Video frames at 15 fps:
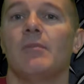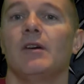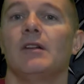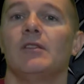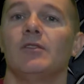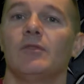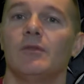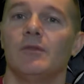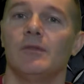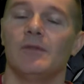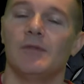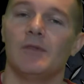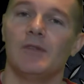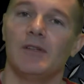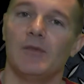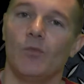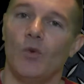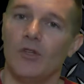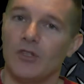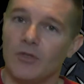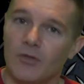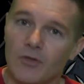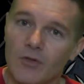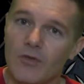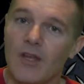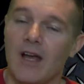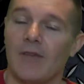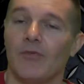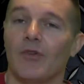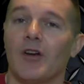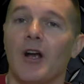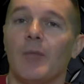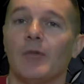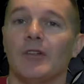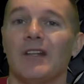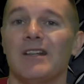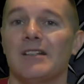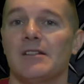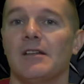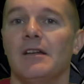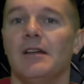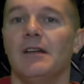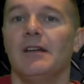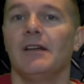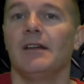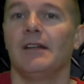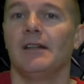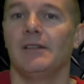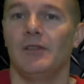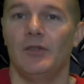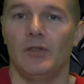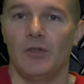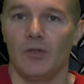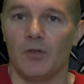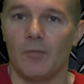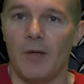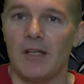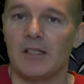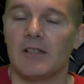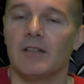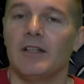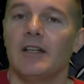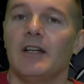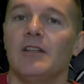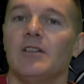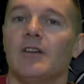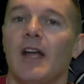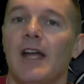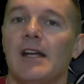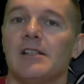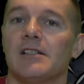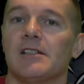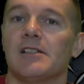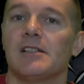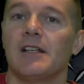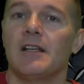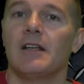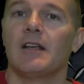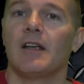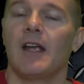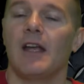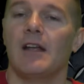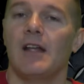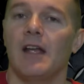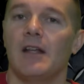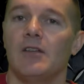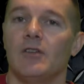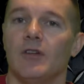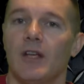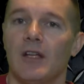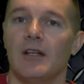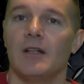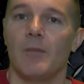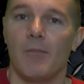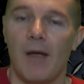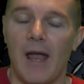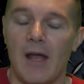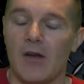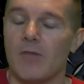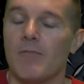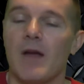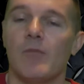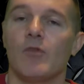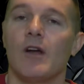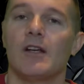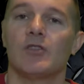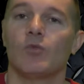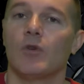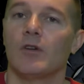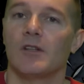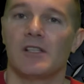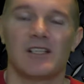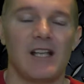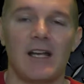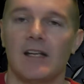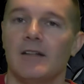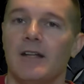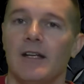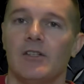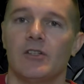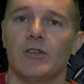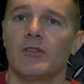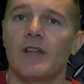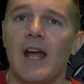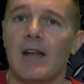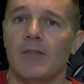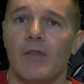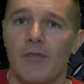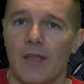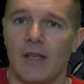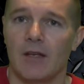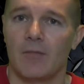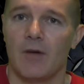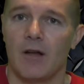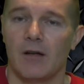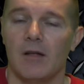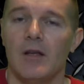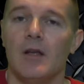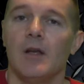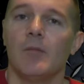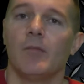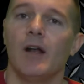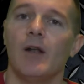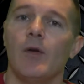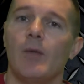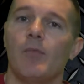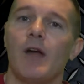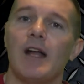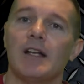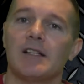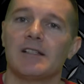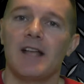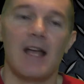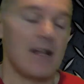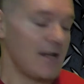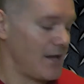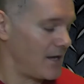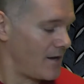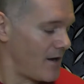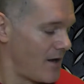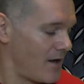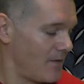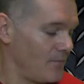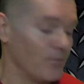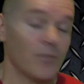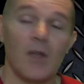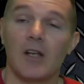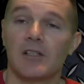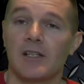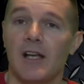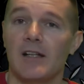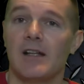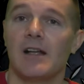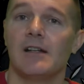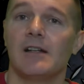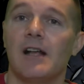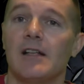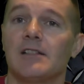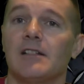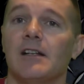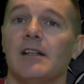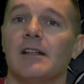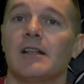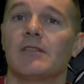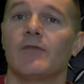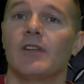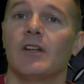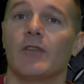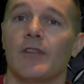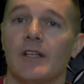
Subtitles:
But once you do that for a couple of days, you're basically getting your hands in sync, and you're getting the pattern memorized where it's second nature. You're not even thinking about it. But anyway, practice that, and I'll see you on the next video.